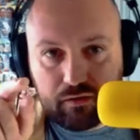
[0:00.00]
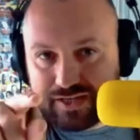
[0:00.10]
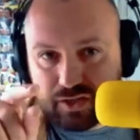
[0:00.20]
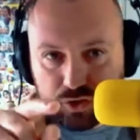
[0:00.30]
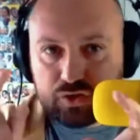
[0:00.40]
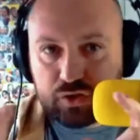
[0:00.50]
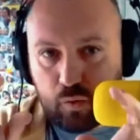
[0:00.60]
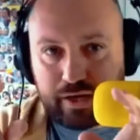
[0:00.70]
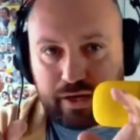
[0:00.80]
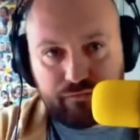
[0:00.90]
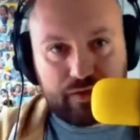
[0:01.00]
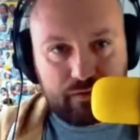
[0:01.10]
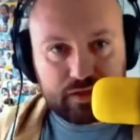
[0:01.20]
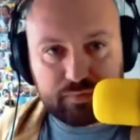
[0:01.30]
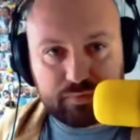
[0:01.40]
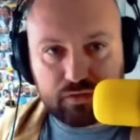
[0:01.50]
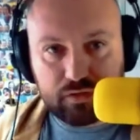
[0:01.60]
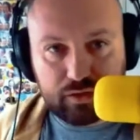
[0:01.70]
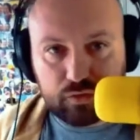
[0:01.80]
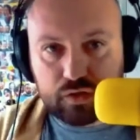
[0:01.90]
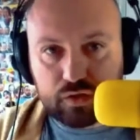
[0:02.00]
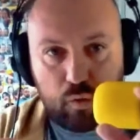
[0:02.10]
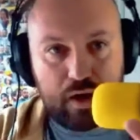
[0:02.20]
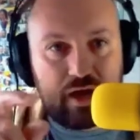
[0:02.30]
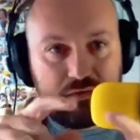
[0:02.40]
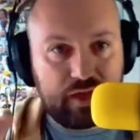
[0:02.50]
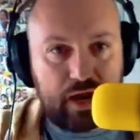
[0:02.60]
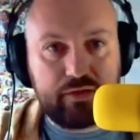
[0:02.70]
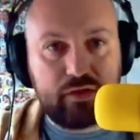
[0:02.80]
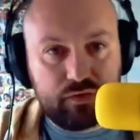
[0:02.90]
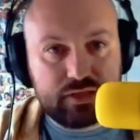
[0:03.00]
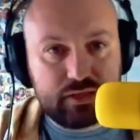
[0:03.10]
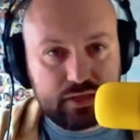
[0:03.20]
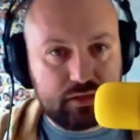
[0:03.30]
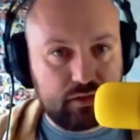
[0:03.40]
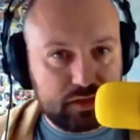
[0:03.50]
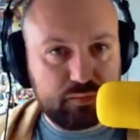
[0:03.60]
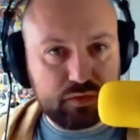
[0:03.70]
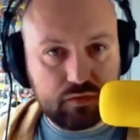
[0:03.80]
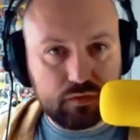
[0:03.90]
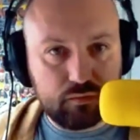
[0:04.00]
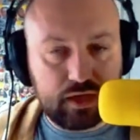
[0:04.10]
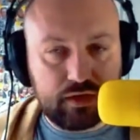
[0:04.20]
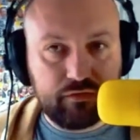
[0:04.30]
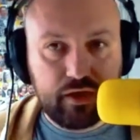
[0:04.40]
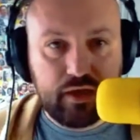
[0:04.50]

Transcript: doesn't quite fit this persona. It doesn't quite have the characteristics that this persona would have.